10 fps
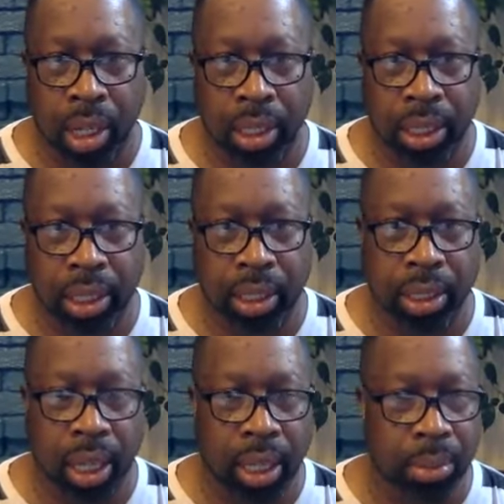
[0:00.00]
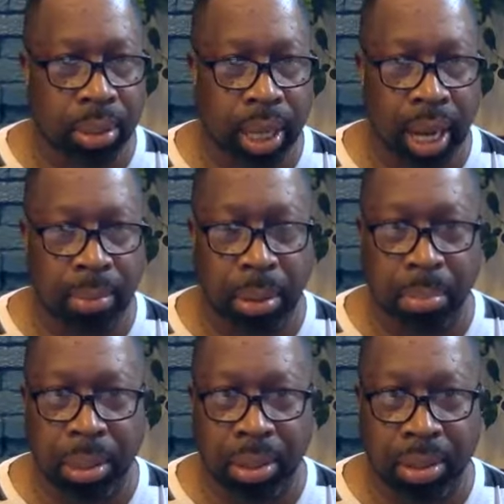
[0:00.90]
This is Jacob's time to
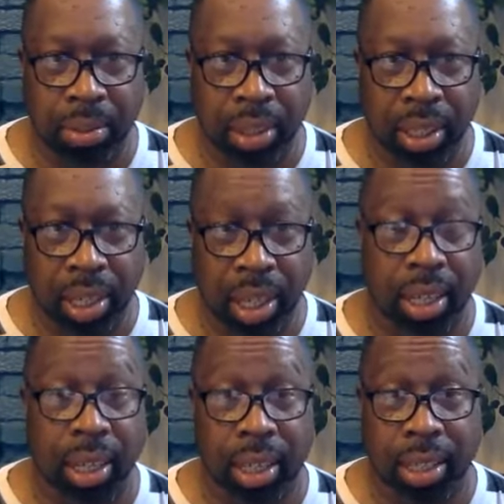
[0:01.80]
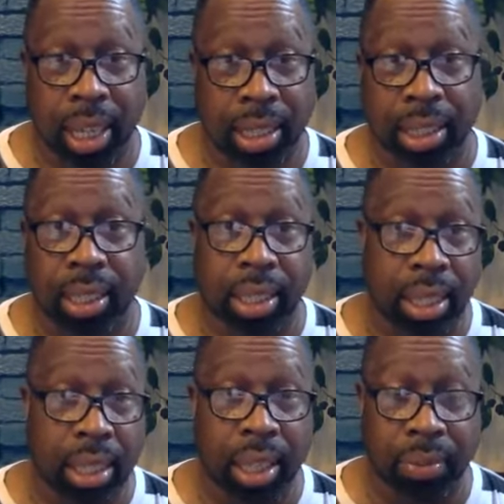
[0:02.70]
move. And, and the text says
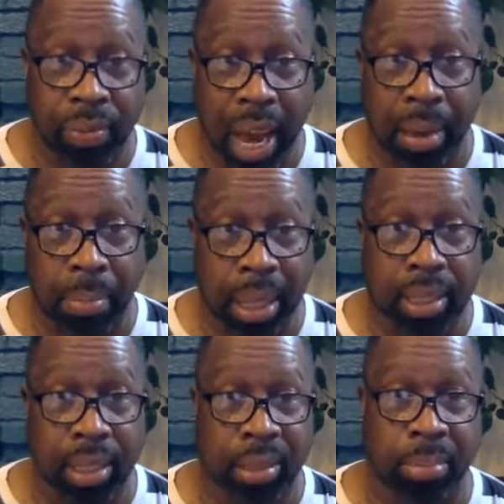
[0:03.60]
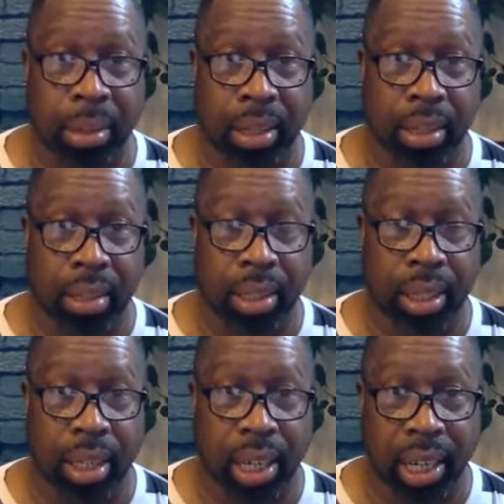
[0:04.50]
he, in fact, meets his brother
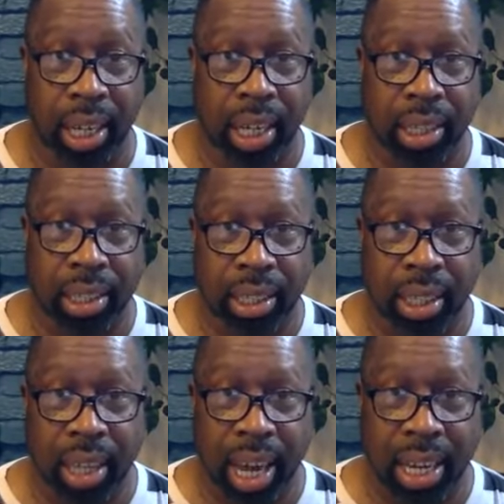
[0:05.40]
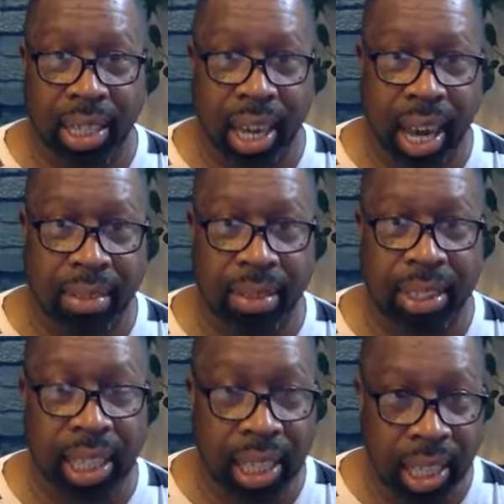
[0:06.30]
again and he, after
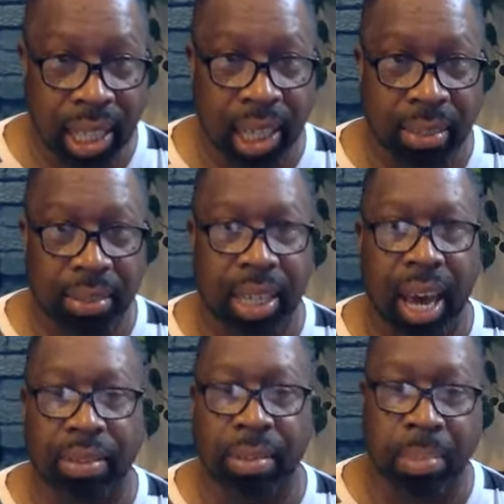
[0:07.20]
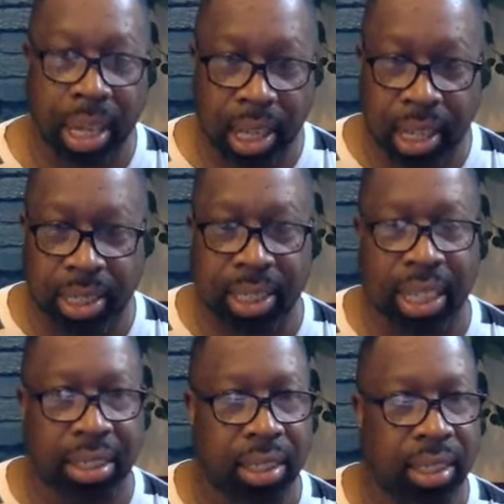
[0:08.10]
sending gifts, after making
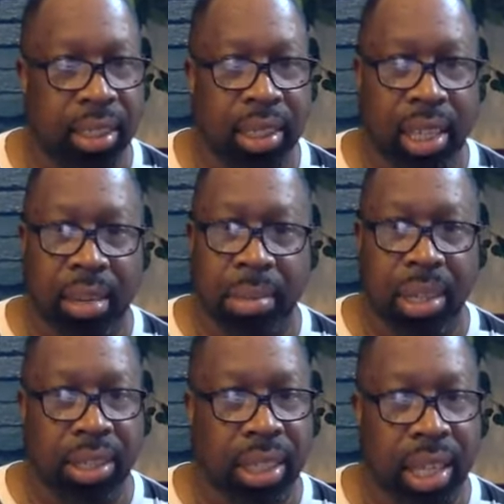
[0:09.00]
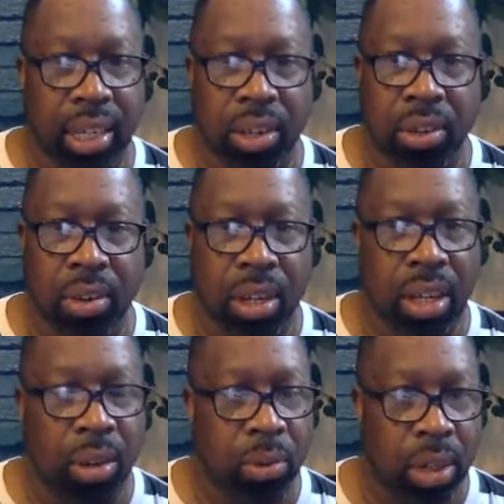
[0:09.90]
concessions, because he didn't know who
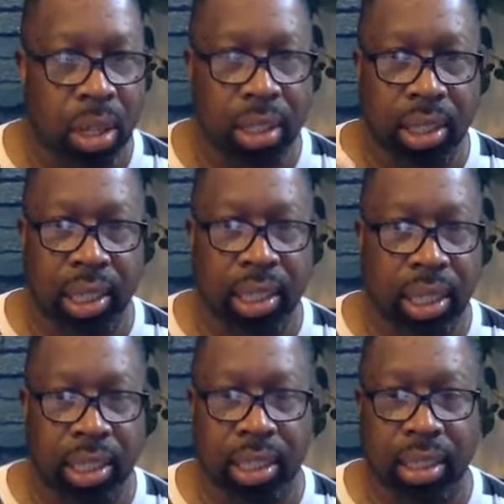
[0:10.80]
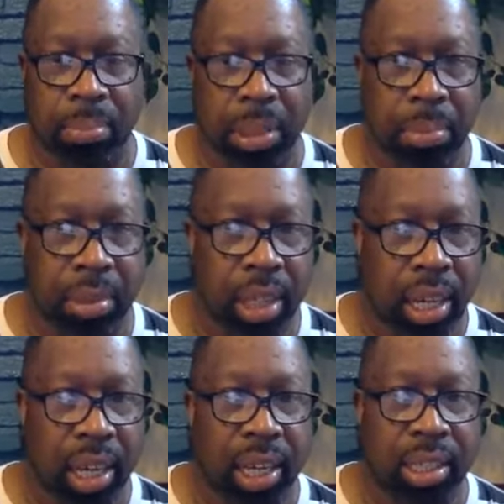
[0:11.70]
he was, he just listened to people.
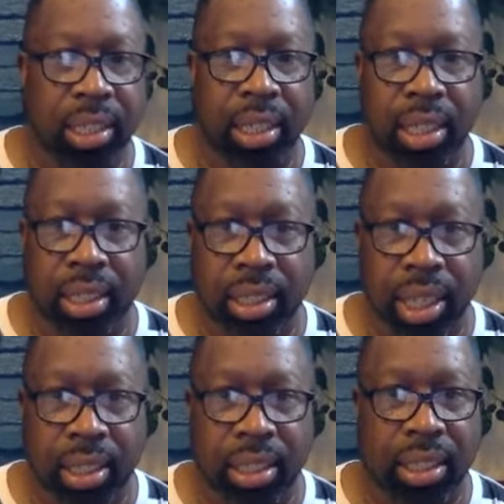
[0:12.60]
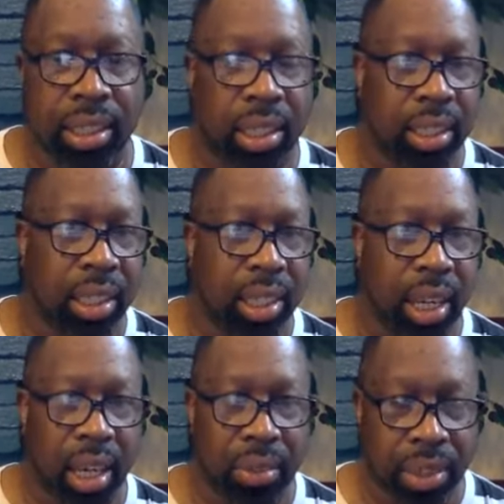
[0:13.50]
He sent concessions, he sent
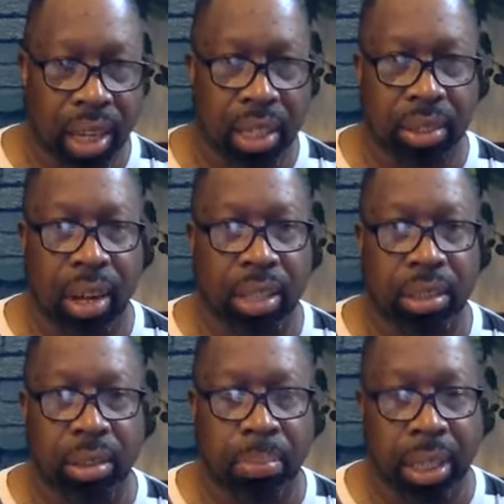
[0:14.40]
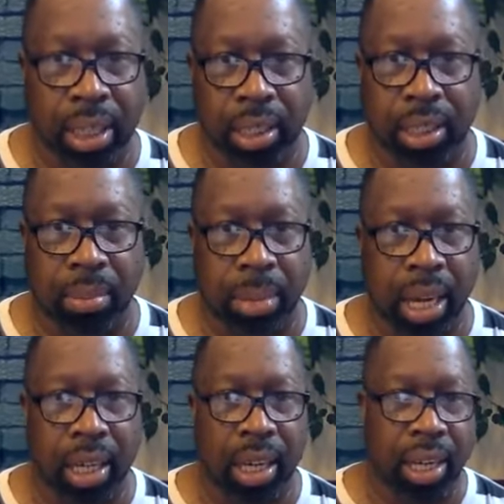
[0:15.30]
gifts, trying to appease
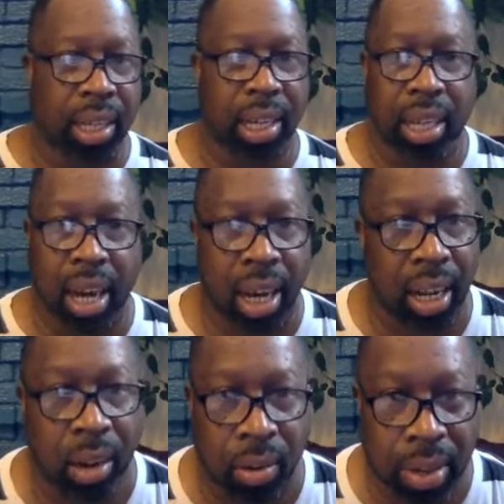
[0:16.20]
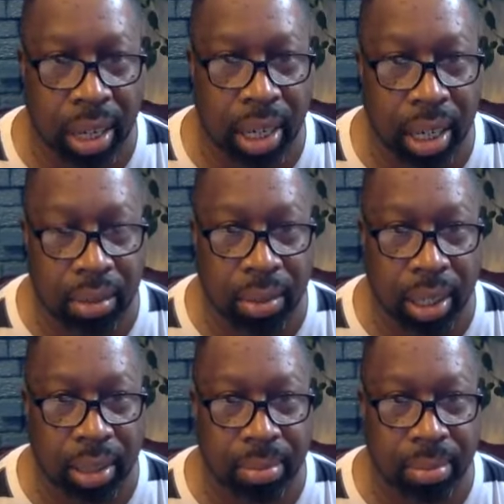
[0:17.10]
somebody that God had already dealt with.